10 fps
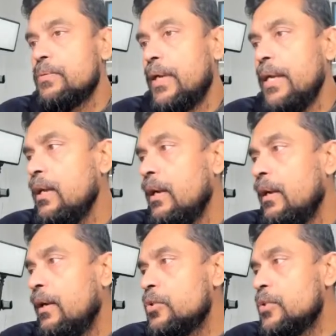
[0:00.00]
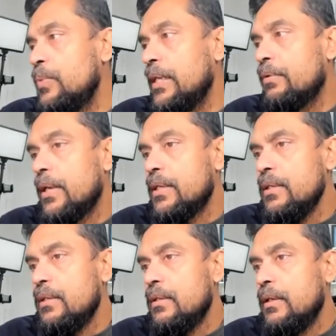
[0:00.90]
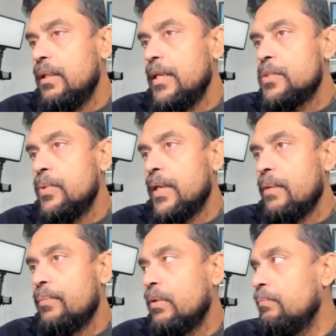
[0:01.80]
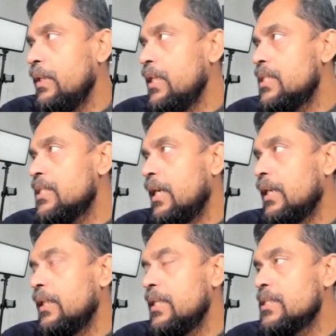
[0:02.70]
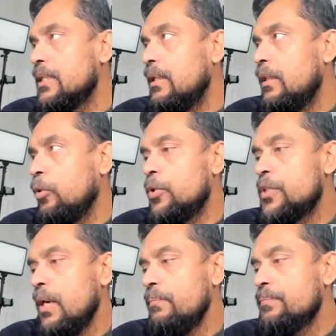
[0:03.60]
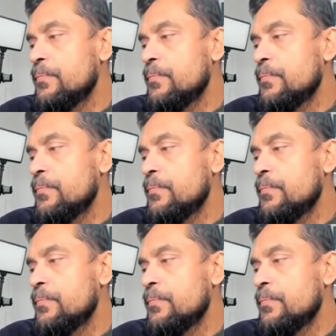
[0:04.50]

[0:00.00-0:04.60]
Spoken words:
right? So it's being created. Let's wait a couple of minutes until this loads up.